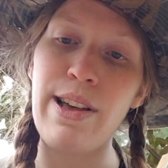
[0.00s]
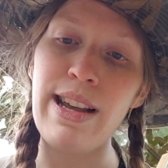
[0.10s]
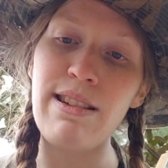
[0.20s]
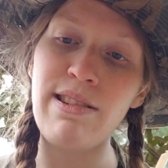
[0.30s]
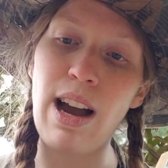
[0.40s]

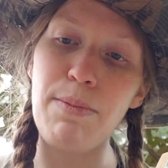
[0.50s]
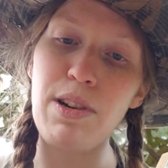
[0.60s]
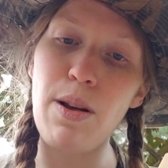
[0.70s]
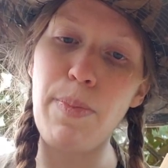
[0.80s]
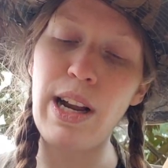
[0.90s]
He stopped
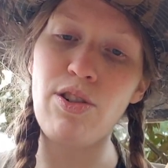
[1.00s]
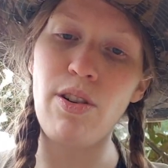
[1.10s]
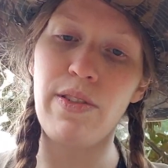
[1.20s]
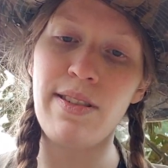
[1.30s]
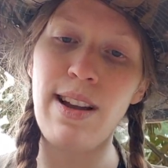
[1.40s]
on a picture
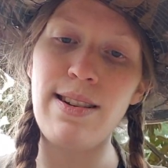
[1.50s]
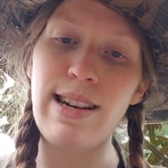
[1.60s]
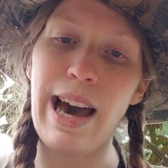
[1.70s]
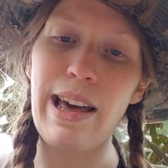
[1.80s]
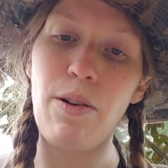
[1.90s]
of a
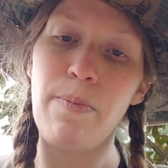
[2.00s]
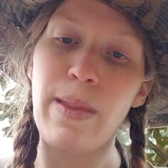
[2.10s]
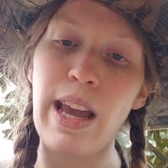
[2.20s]
sundial.